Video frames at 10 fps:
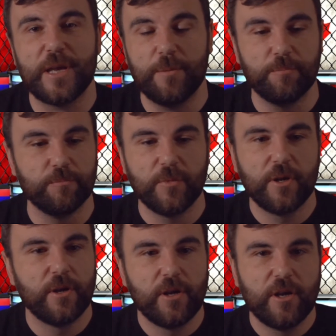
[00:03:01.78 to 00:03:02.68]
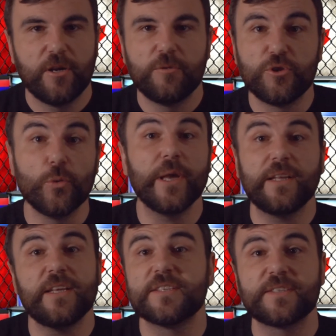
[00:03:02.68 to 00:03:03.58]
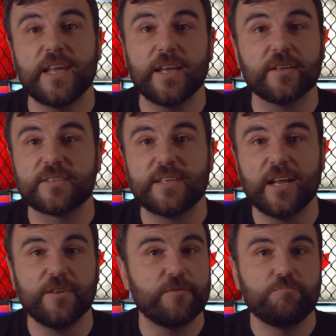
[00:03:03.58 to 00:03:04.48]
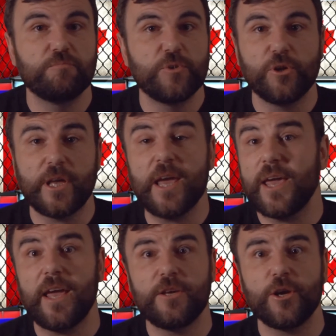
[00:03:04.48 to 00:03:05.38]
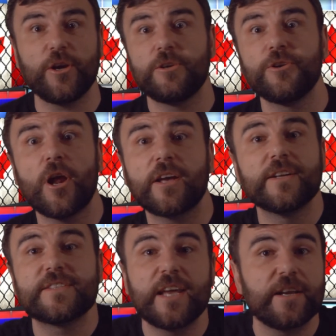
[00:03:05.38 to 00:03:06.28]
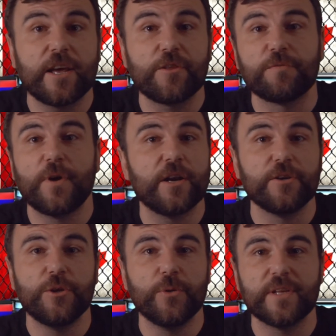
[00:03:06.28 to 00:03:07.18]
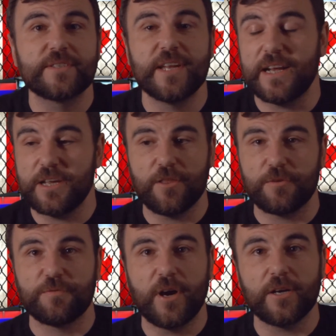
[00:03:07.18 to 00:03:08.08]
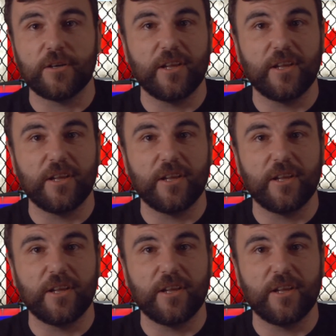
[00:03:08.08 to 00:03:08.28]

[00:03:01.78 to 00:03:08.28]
Him doing these things that you're not going to see any other fighter do this to any other fighter.